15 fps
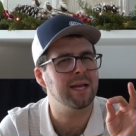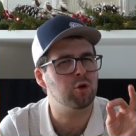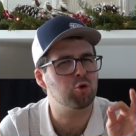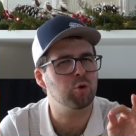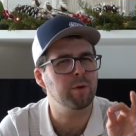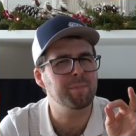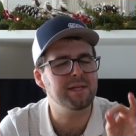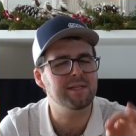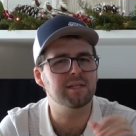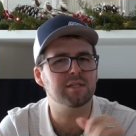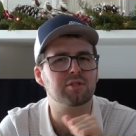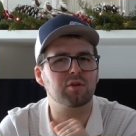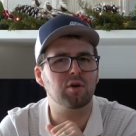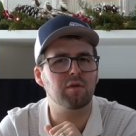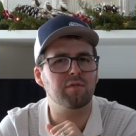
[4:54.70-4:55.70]
and grippy
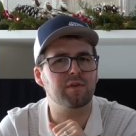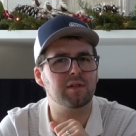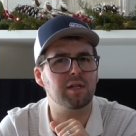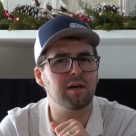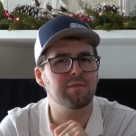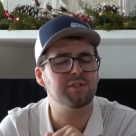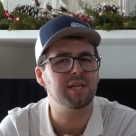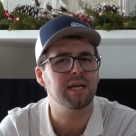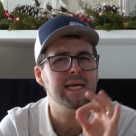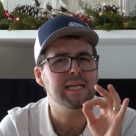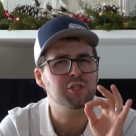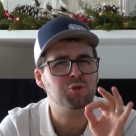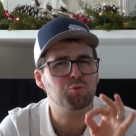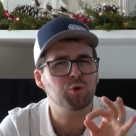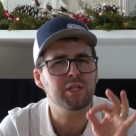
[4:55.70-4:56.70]
disc golf gloves
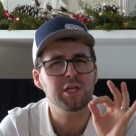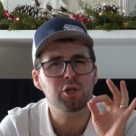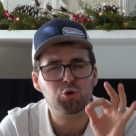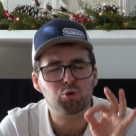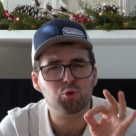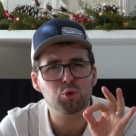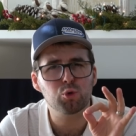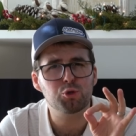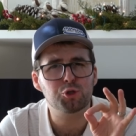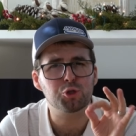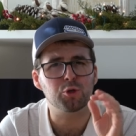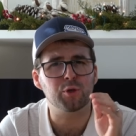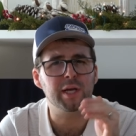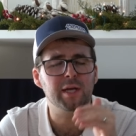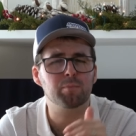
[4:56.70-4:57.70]
is really
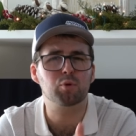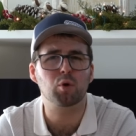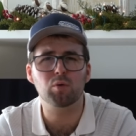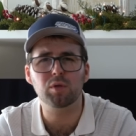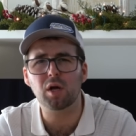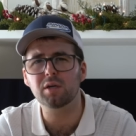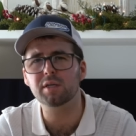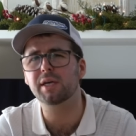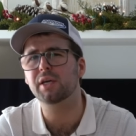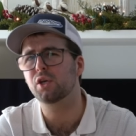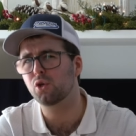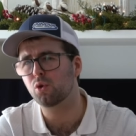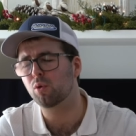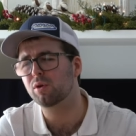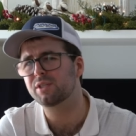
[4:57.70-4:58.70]
crucial in prolonging
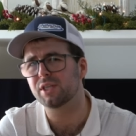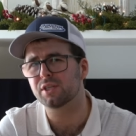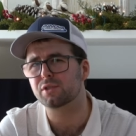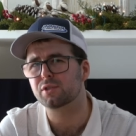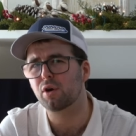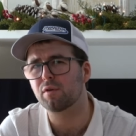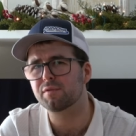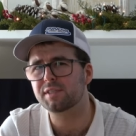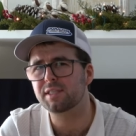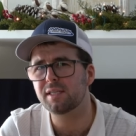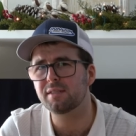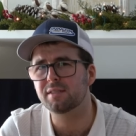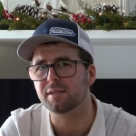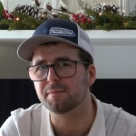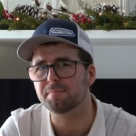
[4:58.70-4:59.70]
your disc golf
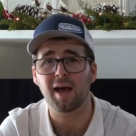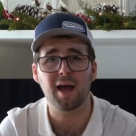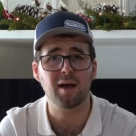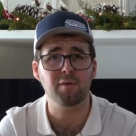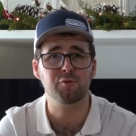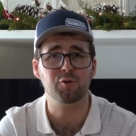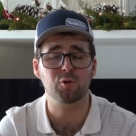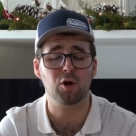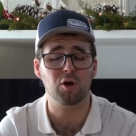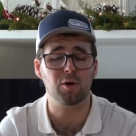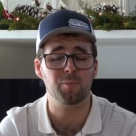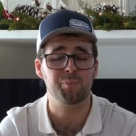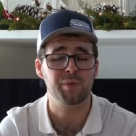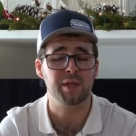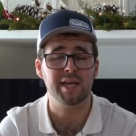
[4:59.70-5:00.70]
season. After all,